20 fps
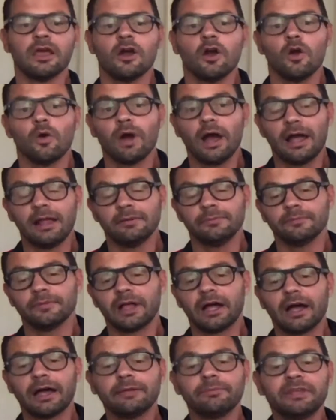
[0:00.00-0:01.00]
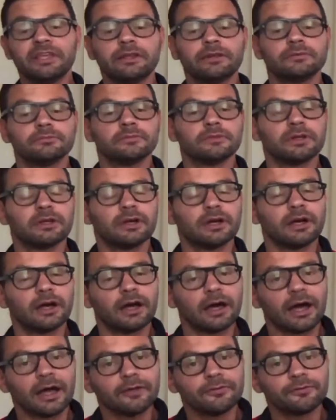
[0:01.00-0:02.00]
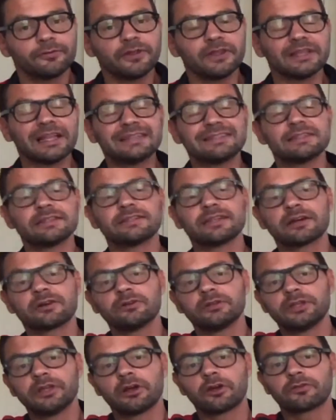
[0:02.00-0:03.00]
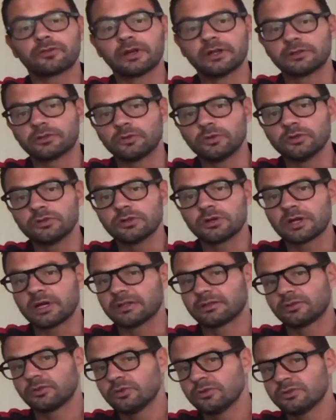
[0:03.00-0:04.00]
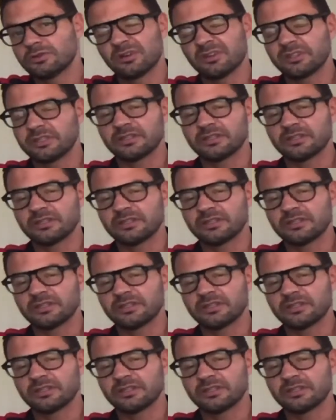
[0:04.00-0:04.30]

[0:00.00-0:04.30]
Well, I mean, I think that's the second year of Gattuso. Gattuso is